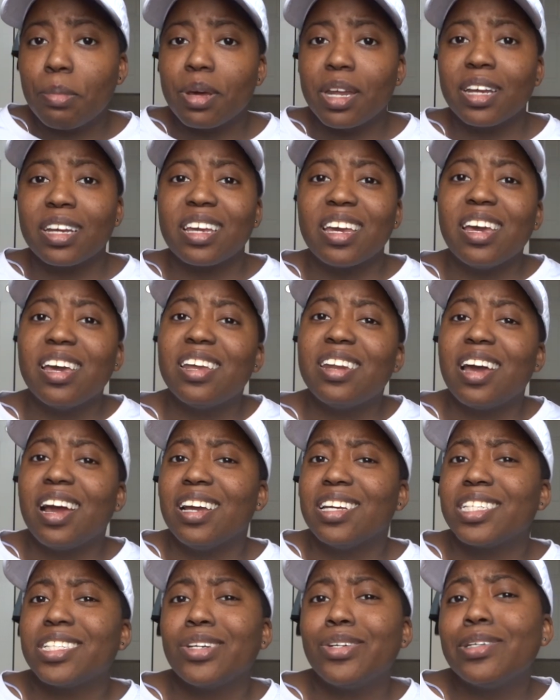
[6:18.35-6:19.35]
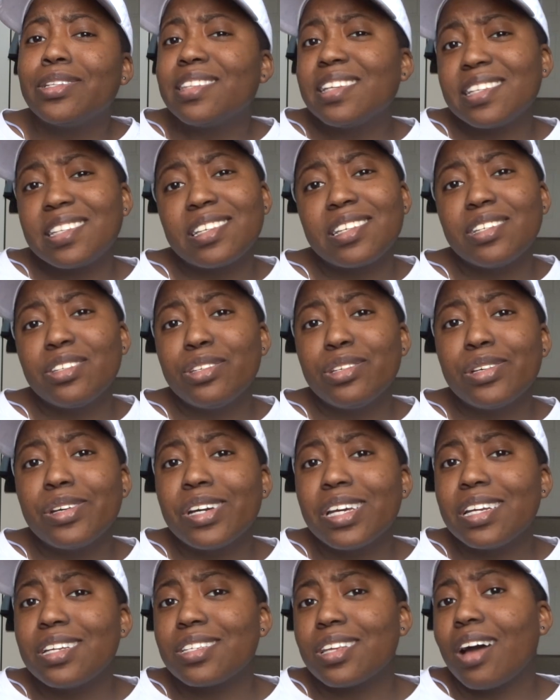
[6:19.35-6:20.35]
But again, I don't listen to
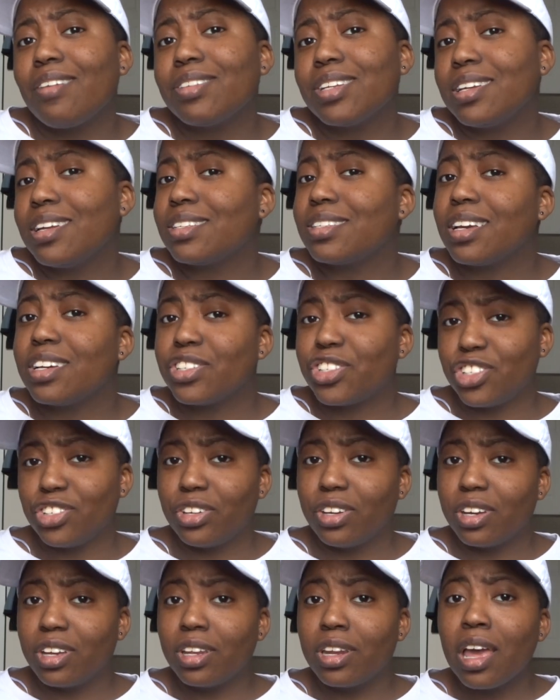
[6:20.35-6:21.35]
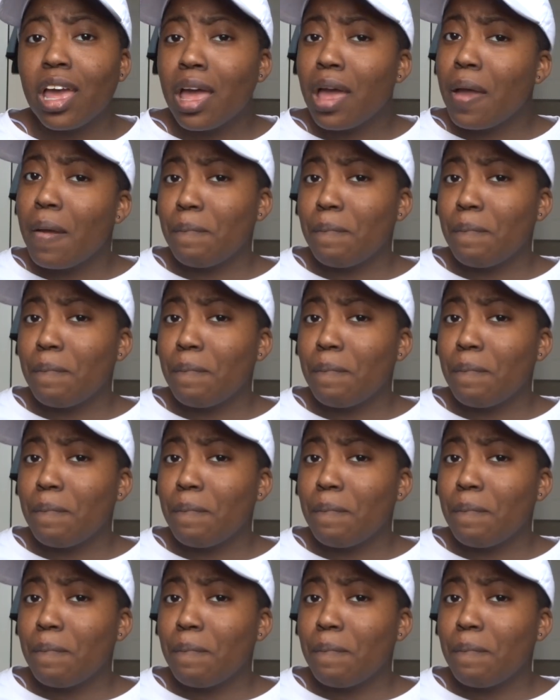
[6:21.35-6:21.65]
it as often as I should.